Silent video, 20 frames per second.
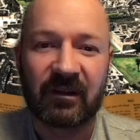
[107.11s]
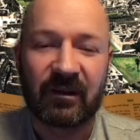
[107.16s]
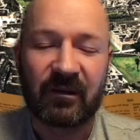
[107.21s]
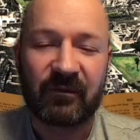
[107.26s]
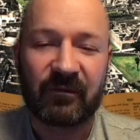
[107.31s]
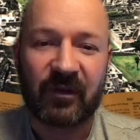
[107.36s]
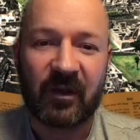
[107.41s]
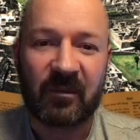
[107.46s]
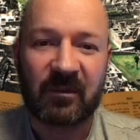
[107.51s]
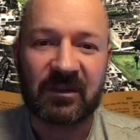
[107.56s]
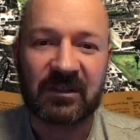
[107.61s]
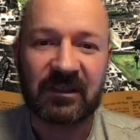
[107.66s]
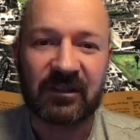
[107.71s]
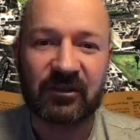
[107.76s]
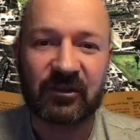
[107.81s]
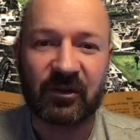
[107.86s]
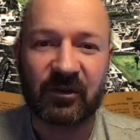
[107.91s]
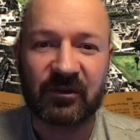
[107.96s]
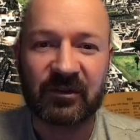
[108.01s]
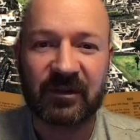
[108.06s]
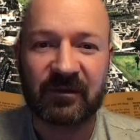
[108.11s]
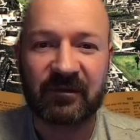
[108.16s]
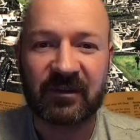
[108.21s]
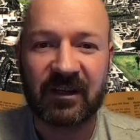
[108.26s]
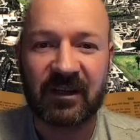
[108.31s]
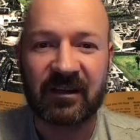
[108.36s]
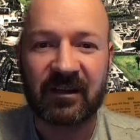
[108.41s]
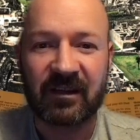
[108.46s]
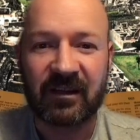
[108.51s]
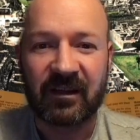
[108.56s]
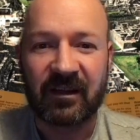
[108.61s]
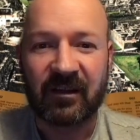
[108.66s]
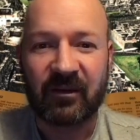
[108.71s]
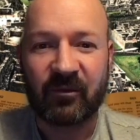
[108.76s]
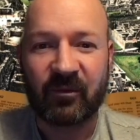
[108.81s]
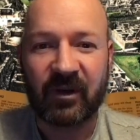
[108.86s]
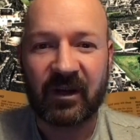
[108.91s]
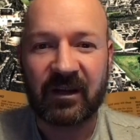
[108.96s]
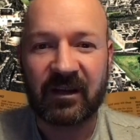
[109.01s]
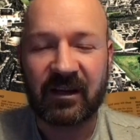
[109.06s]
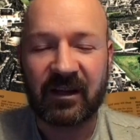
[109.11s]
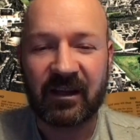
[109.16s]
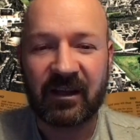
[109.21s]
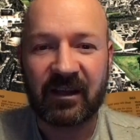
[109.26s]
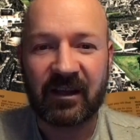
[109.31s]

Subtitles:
Famously, Joseph did when